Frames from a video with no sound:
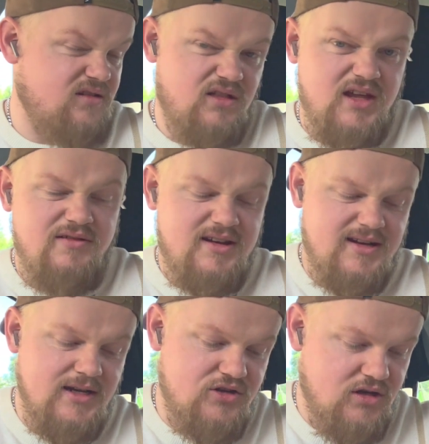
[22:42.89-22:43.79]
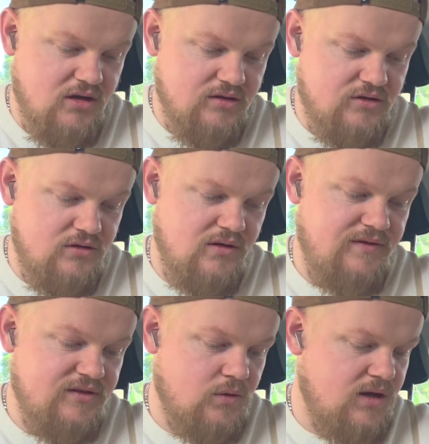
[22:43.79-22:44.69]
So theoretically it should have cost
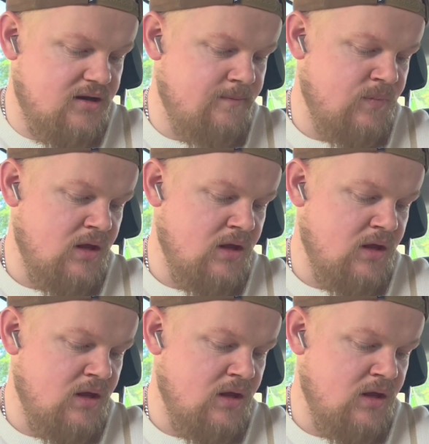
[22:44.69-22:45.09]
250 quid.